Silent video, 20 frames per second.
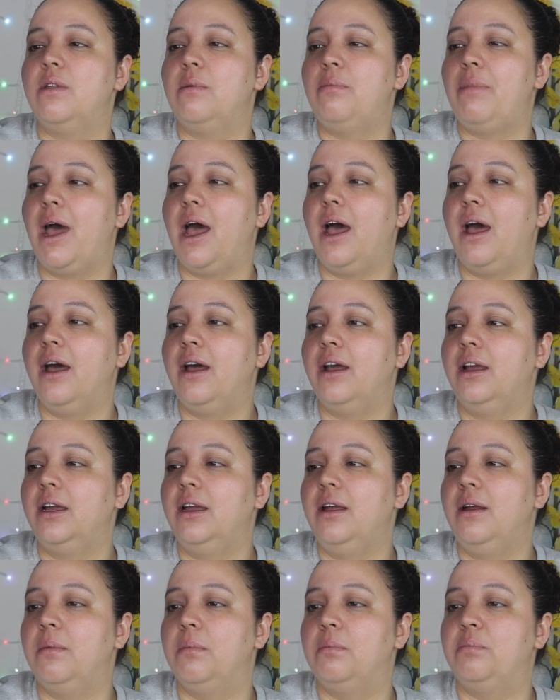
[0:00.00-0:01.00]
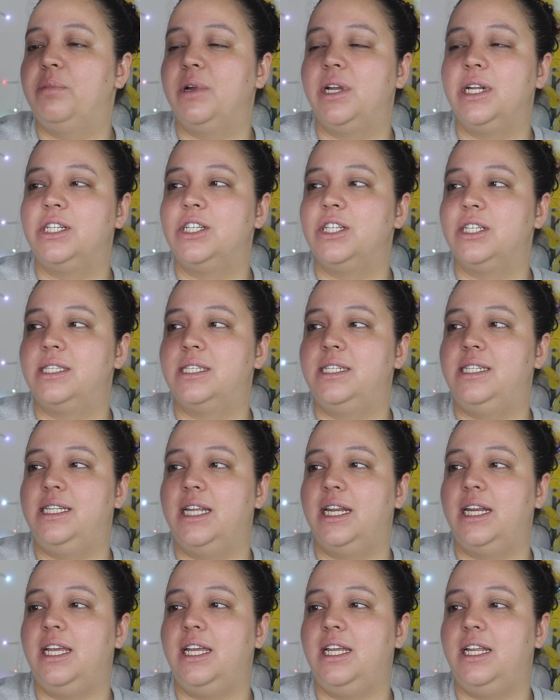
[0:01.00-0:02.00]
the bag, but it just
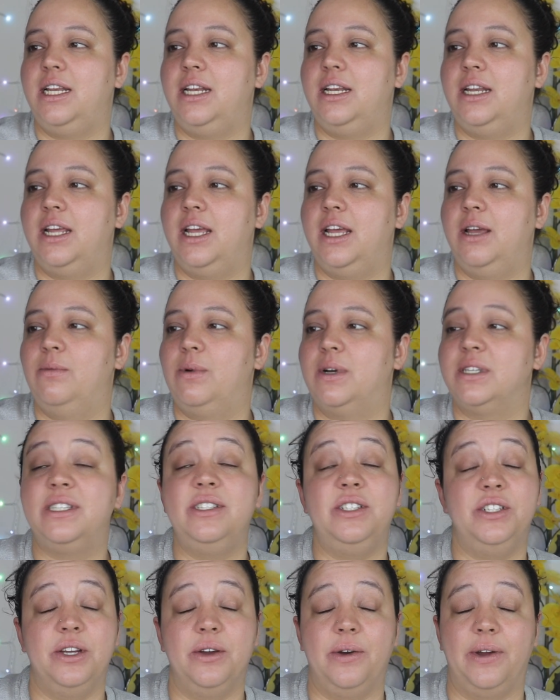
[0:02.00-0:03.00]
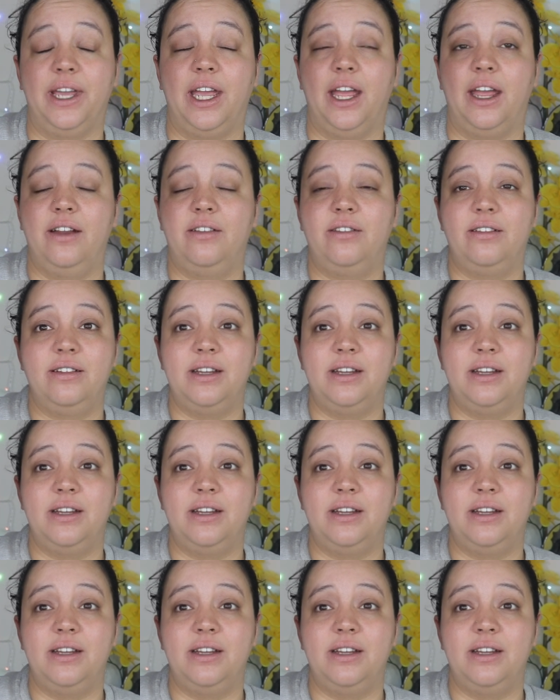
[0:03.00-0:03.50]
didn't, it wasn't doing it.